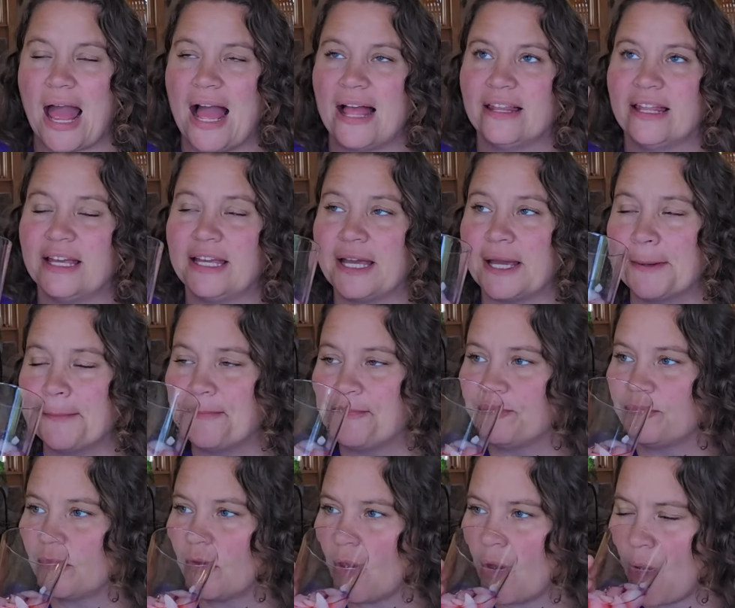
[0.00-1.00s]
I like it.
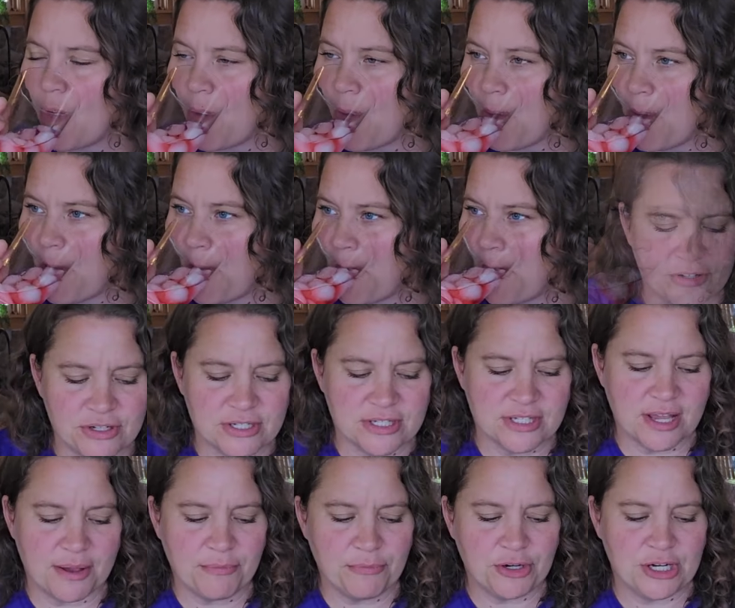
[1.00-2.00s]
For
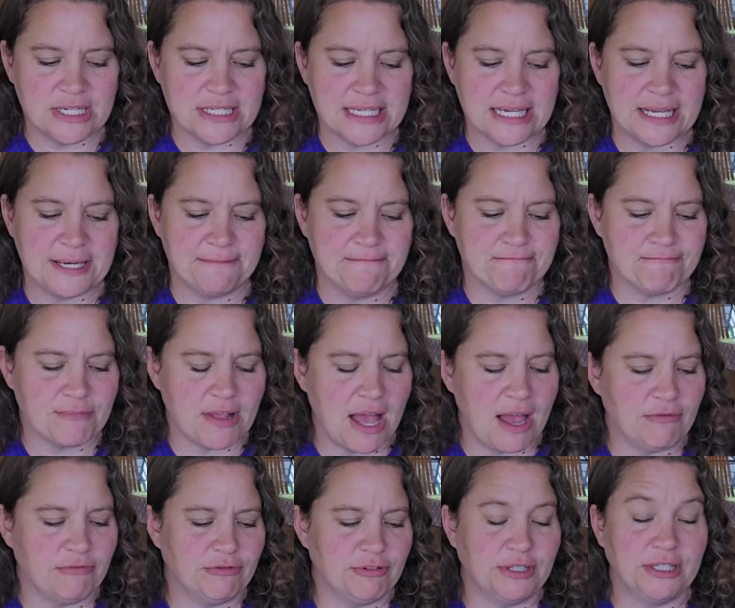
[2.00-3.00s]
some reason,
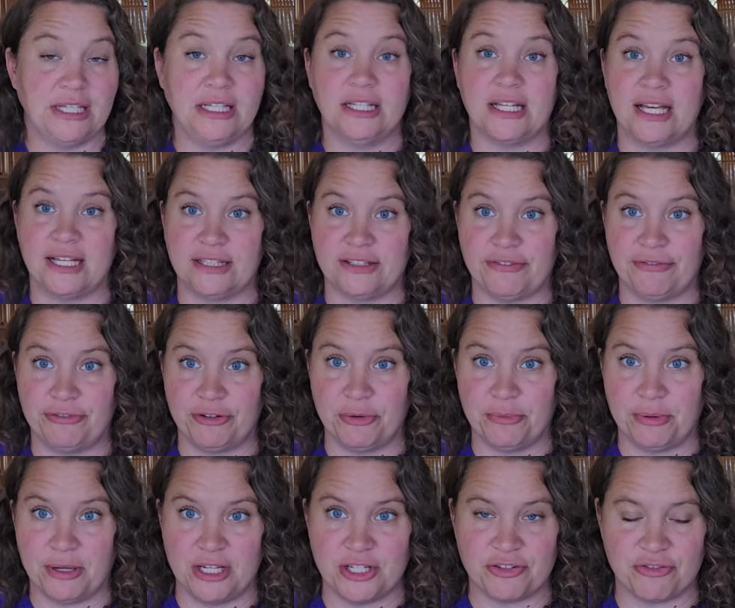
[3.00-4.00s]
I really like the
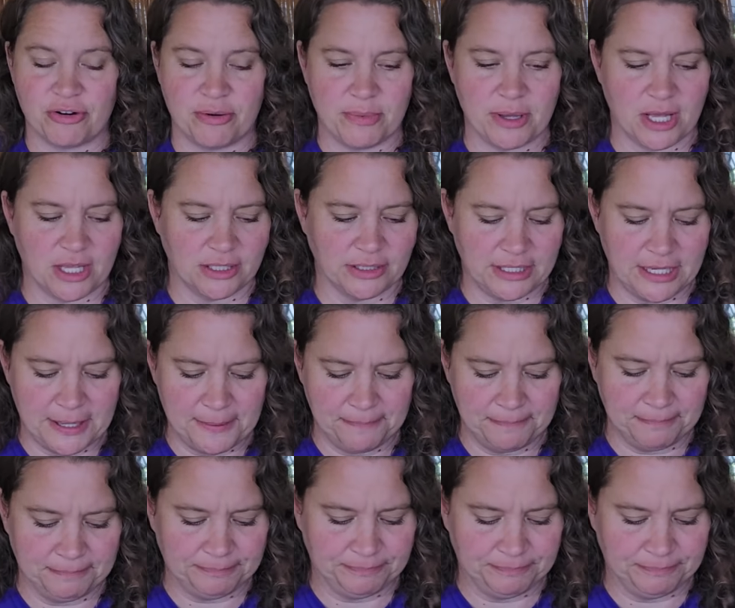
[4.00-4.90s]
fruit punch from Aldi.